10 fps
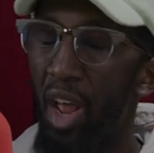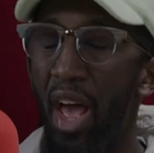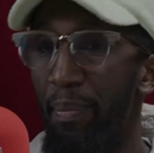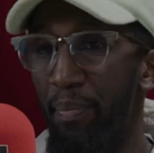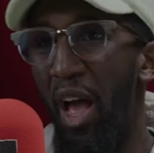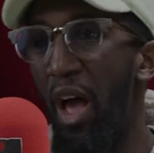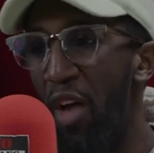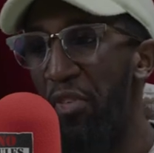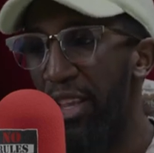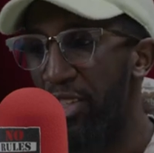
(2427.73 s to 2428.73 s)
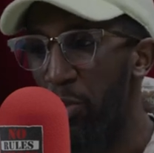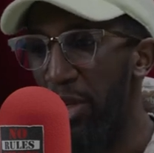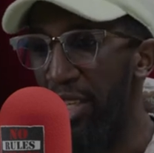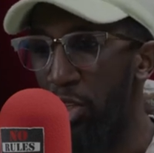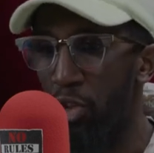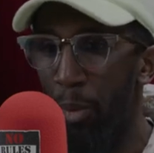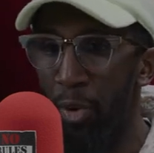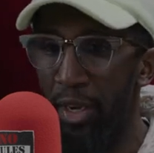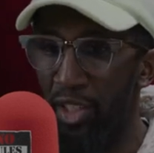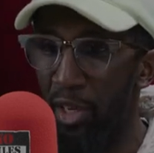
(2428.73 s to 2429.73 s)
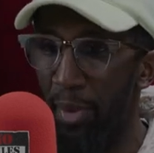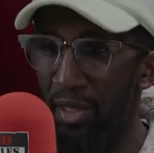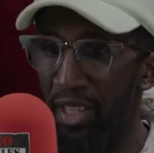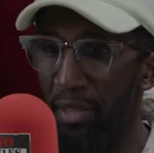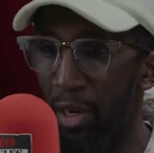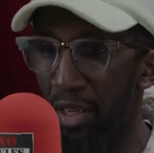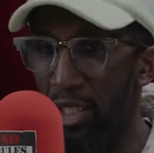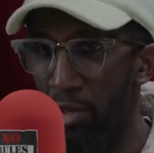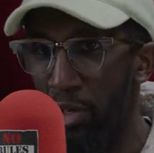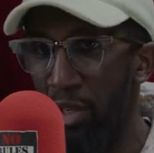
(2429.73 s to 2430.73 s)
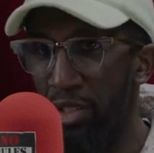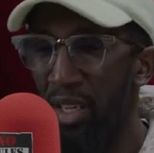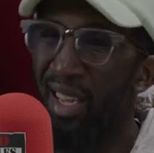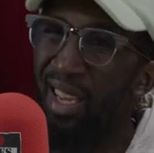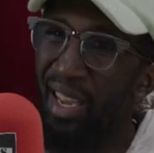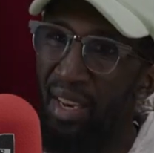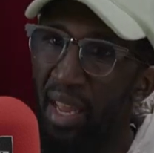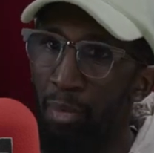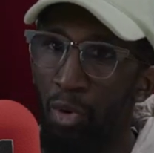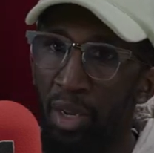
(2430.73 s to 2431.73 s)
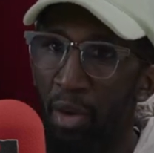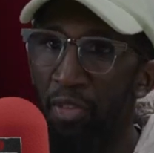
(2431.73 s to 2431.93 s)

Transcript: I I, I think it's we need to stop putting chimpanzees, monkeys, gorillas in the animal kingdom.